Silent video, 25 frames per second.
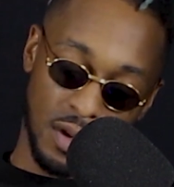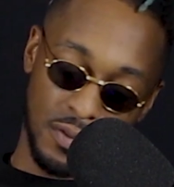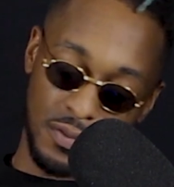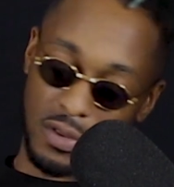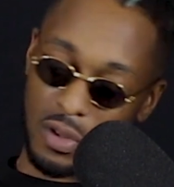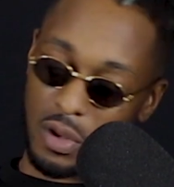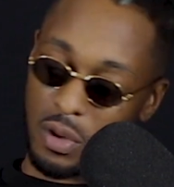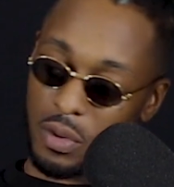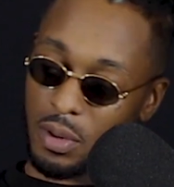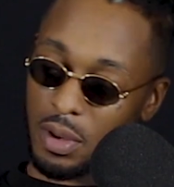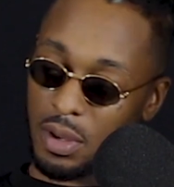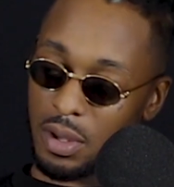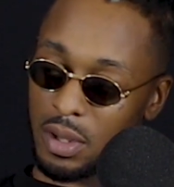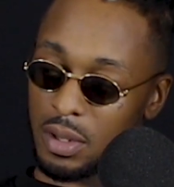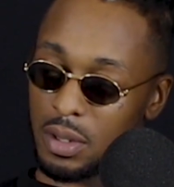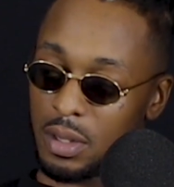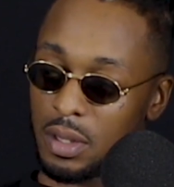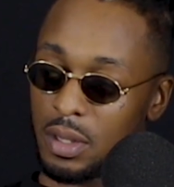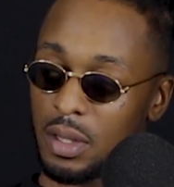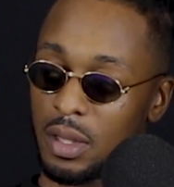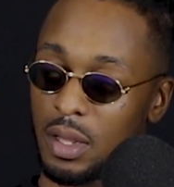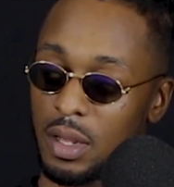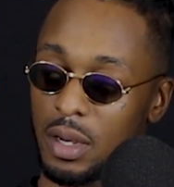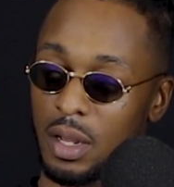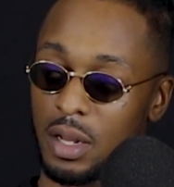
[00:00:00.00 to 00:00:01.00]
after a while,
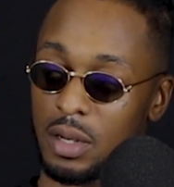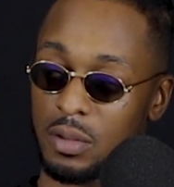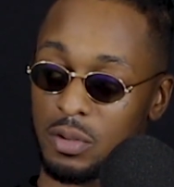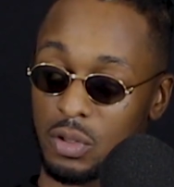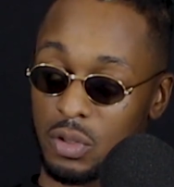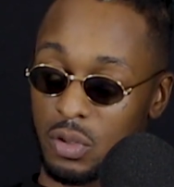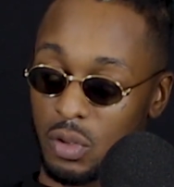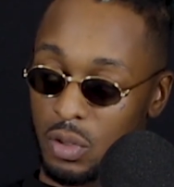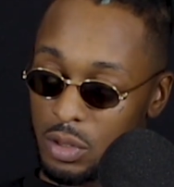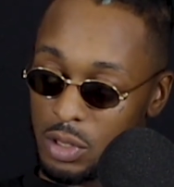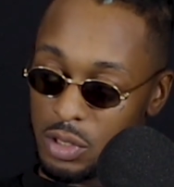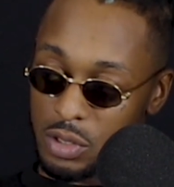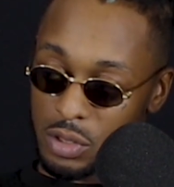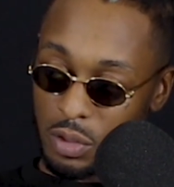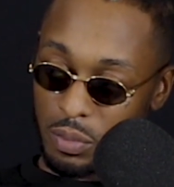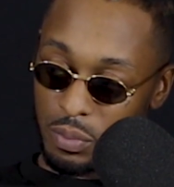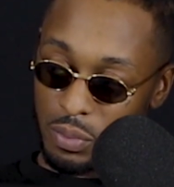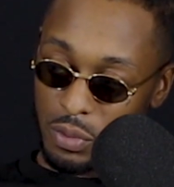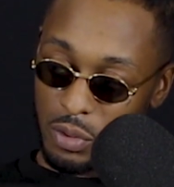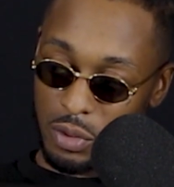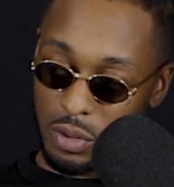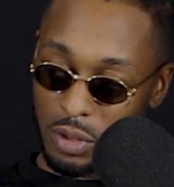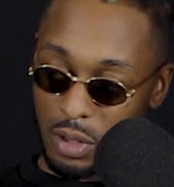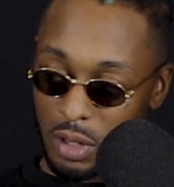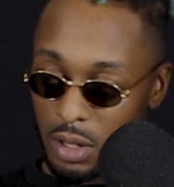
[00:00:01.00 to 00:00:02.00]
and I'd go on his
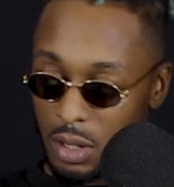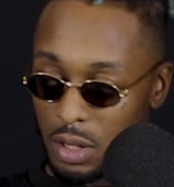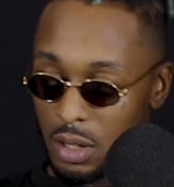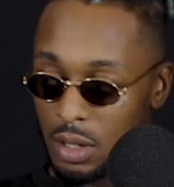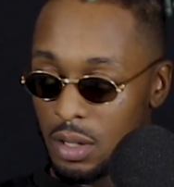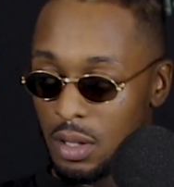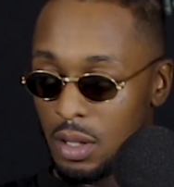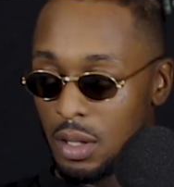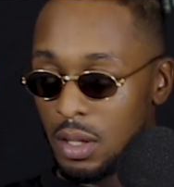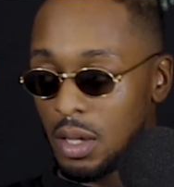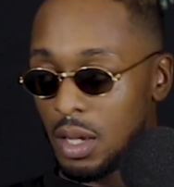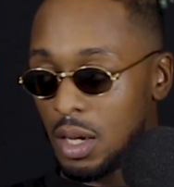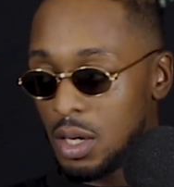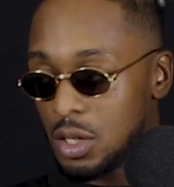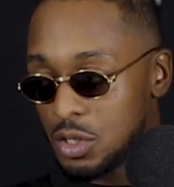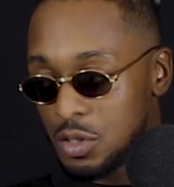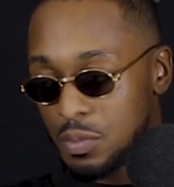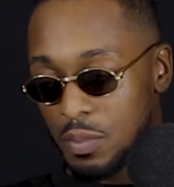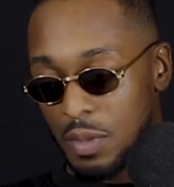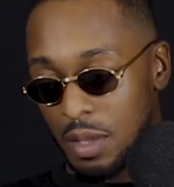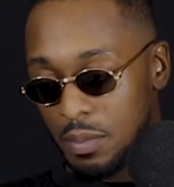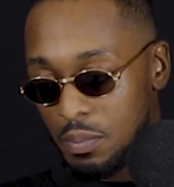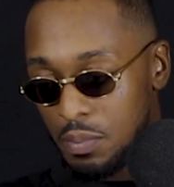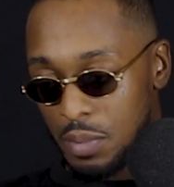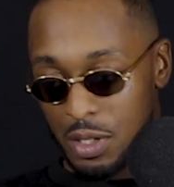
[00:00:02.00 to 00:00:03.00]
computer, and I'd just
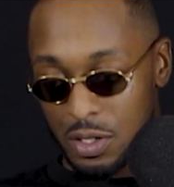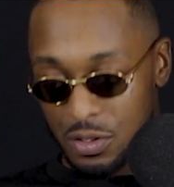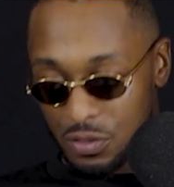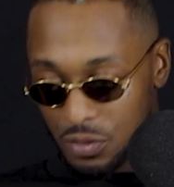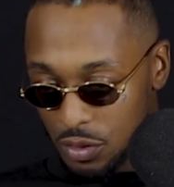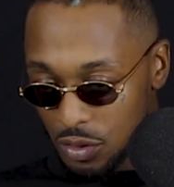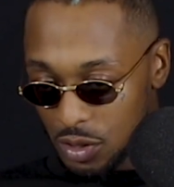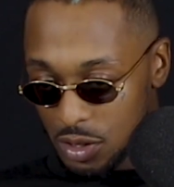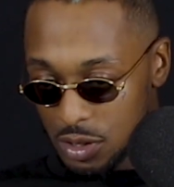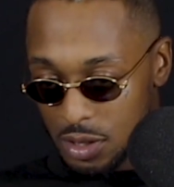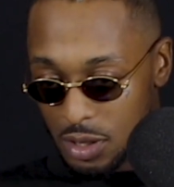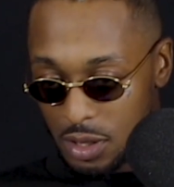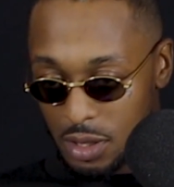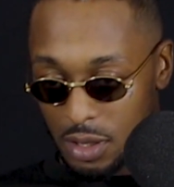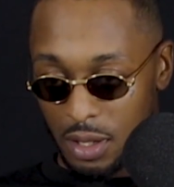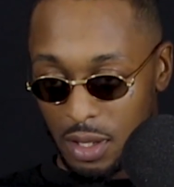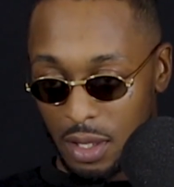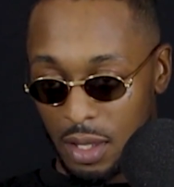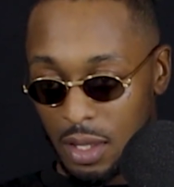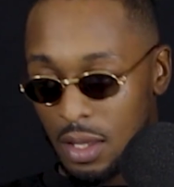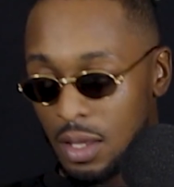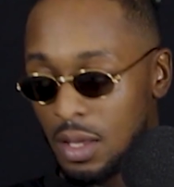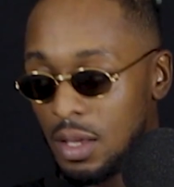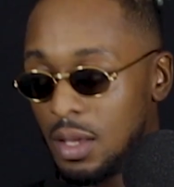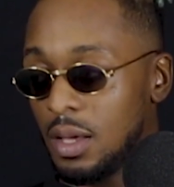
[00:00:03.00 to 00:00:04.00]
make beats for the rest of the
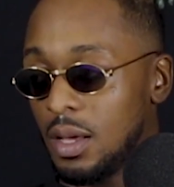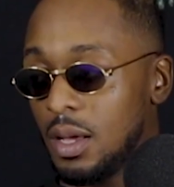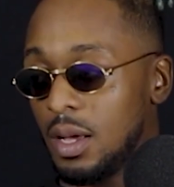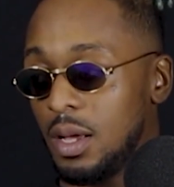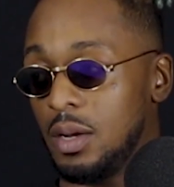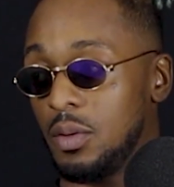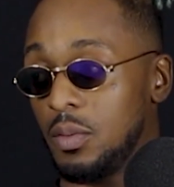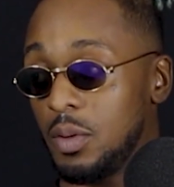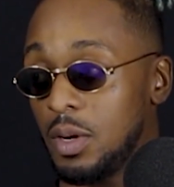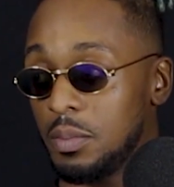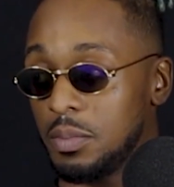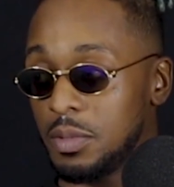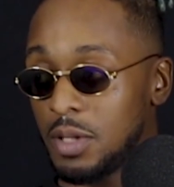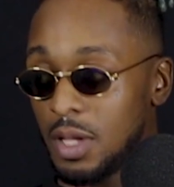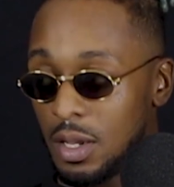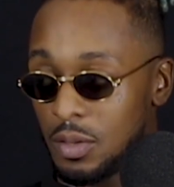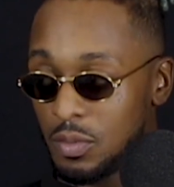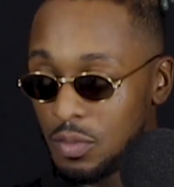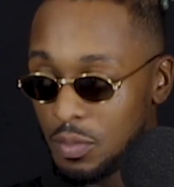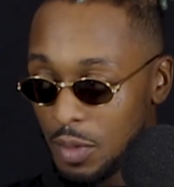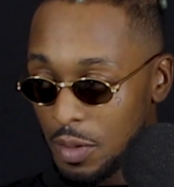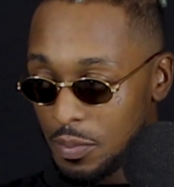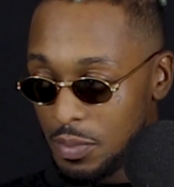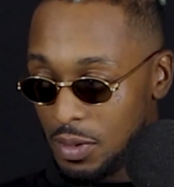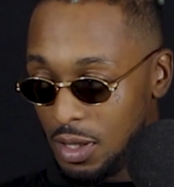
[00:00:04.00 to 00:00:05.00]
day. And then when I'm done
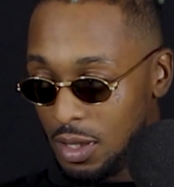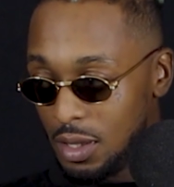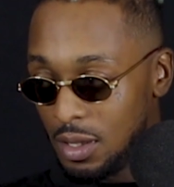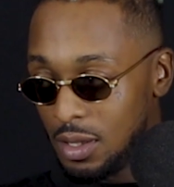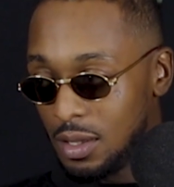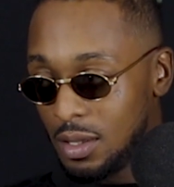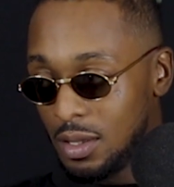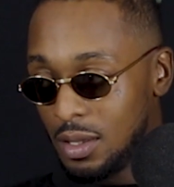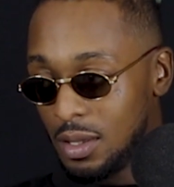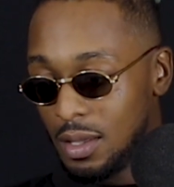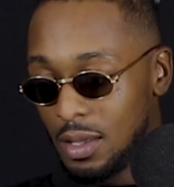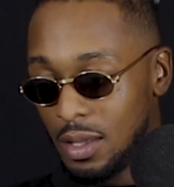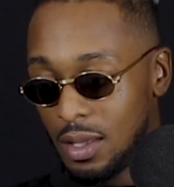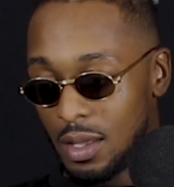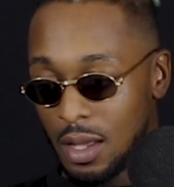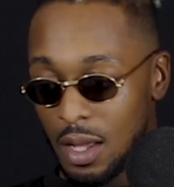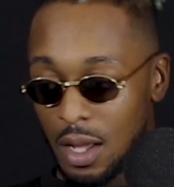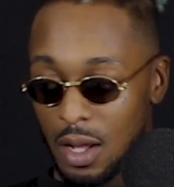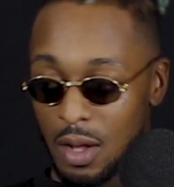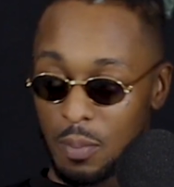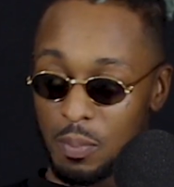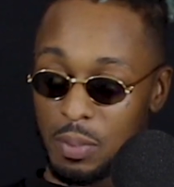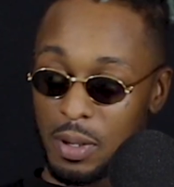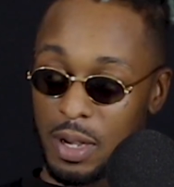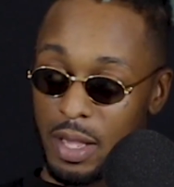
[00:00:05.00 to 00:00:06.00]
with my beat,
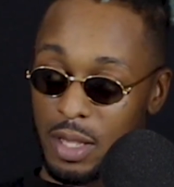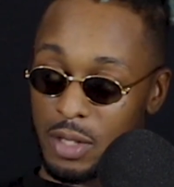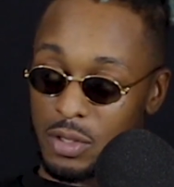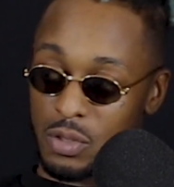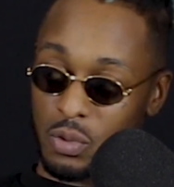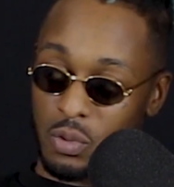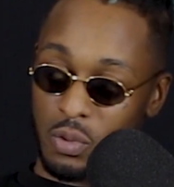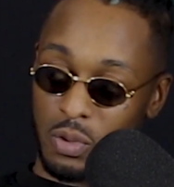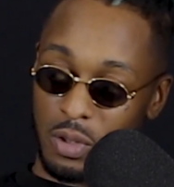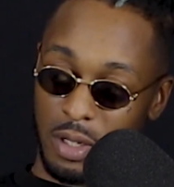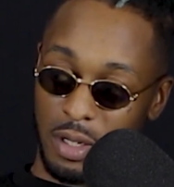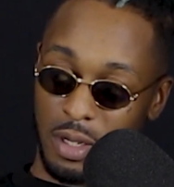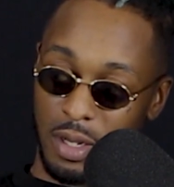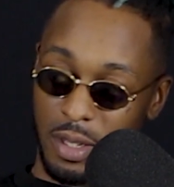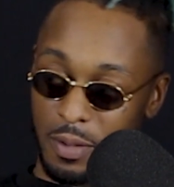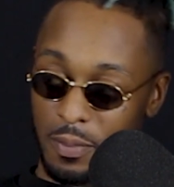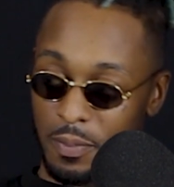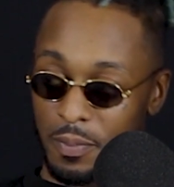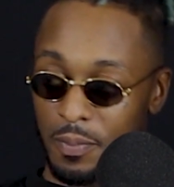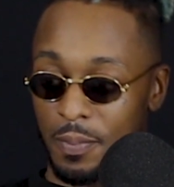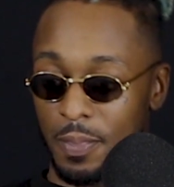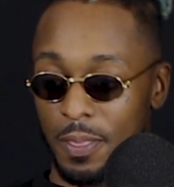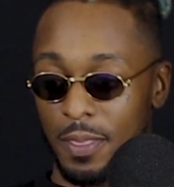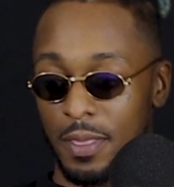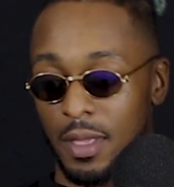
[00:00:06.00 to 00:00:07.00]
I'll play it to all of them.